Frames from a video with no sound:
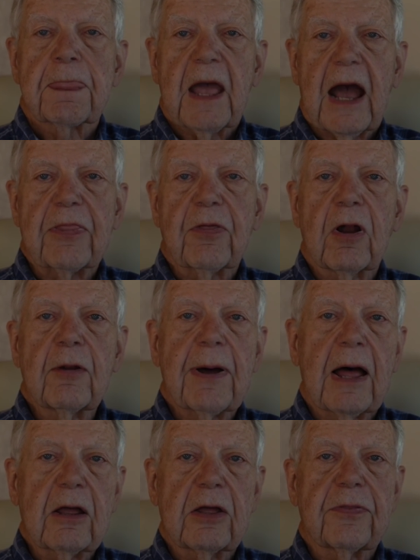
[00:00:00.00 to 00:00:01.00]
I thought
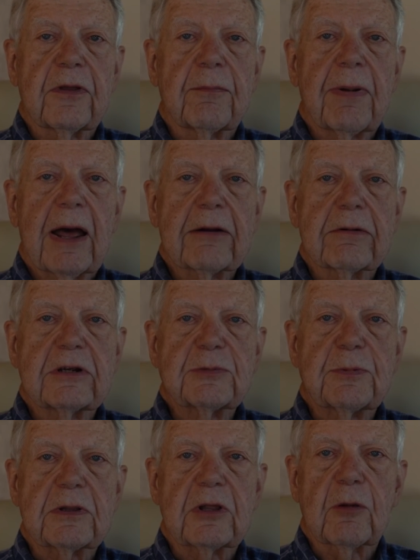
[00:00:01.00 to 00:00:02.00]
about lithium batteries,
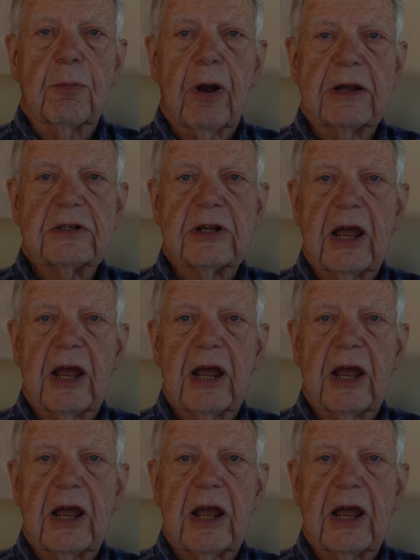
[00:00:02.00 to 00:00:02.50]
but their price